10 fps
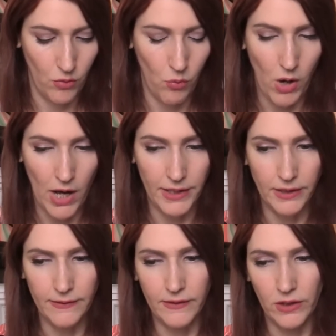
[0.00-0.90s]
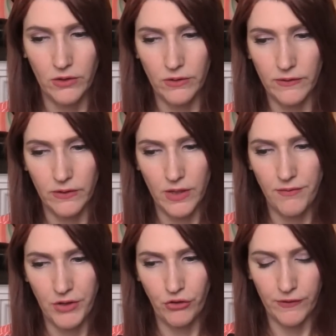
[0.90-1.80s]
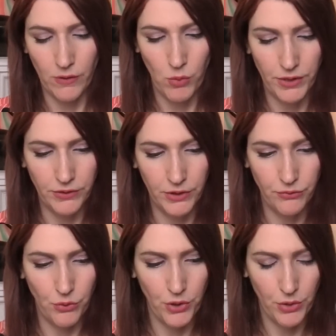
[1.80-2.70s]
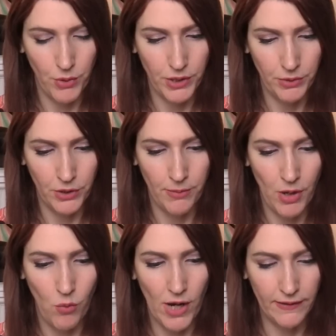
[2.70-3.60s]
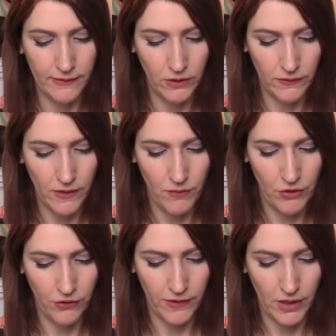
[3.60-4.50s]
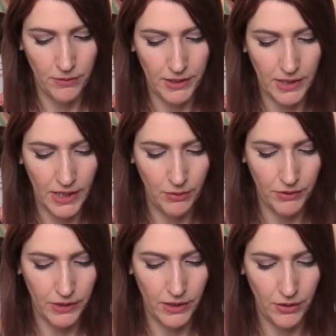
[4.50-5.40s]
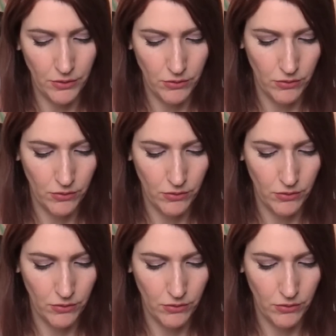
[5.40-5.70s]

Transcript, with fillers: Why is Leo's love interest, the one they're here for, the one they want to know about, why is Leo's love interest communicating with Leo?